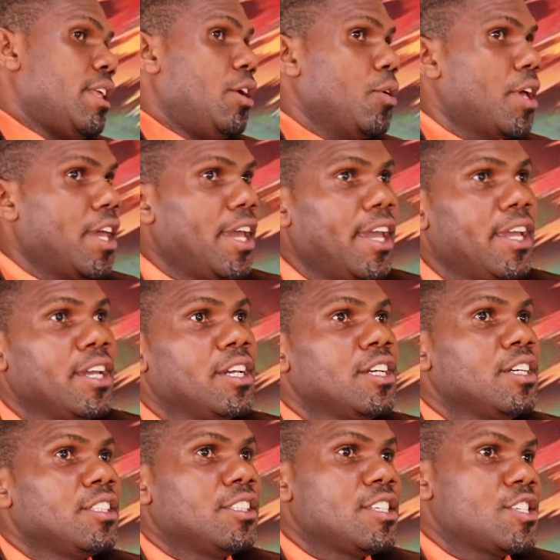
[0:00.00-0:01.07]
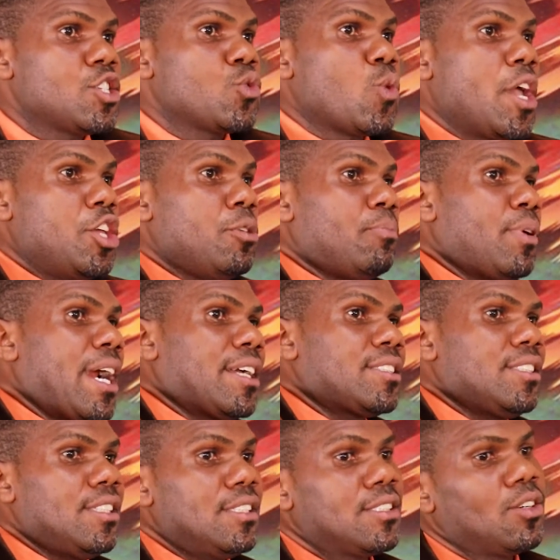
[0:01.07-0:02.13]
that, okay, this is when you
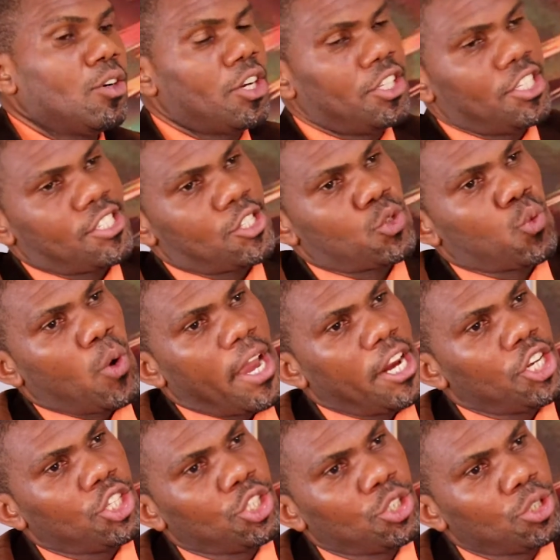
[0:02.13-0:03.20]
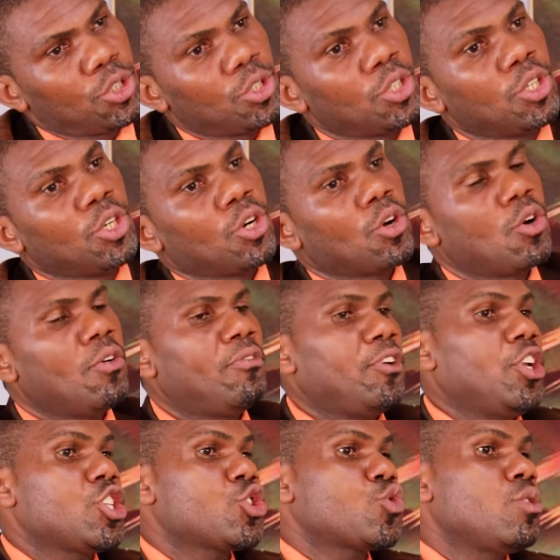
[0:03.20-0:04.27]
practice. Okay, this is when you go
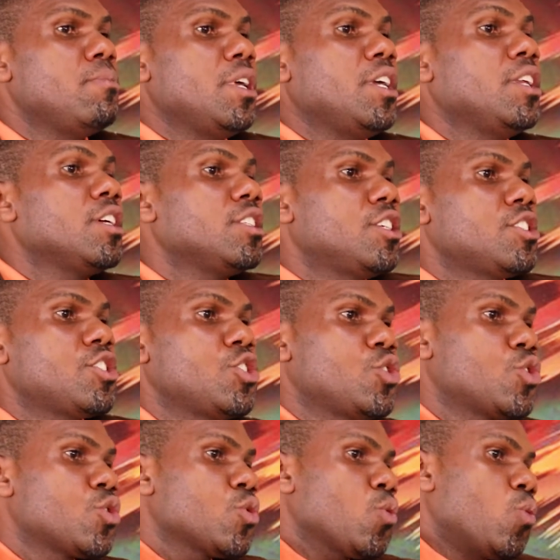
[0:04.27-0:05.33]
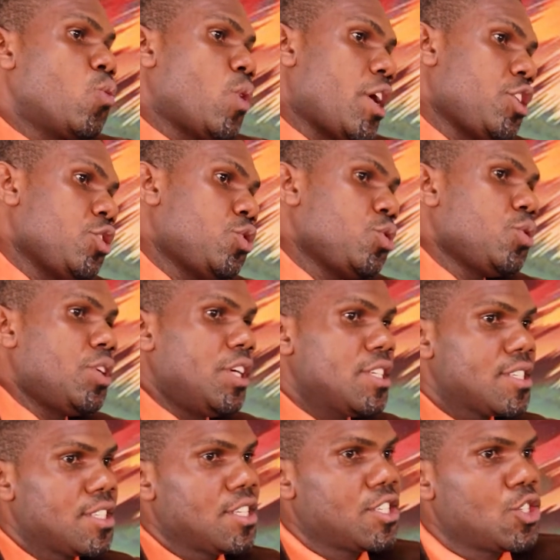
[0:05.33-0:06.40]
for your swimming. This is when you do
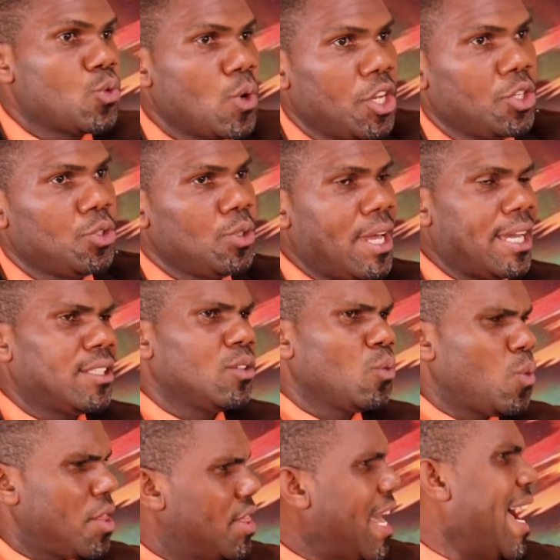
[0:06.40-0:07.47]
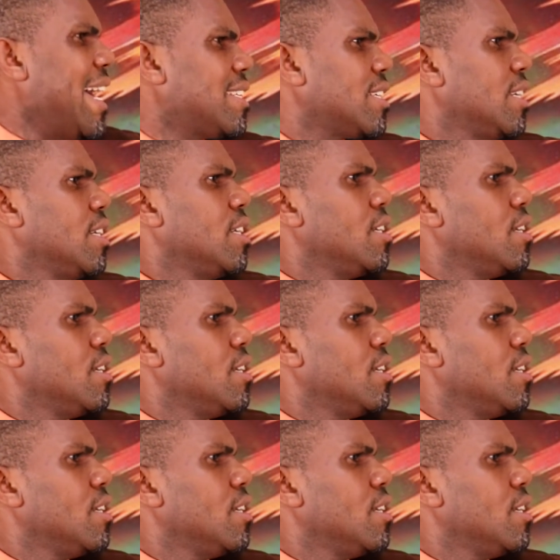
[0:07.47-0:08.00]
this. This is when you do that. With that,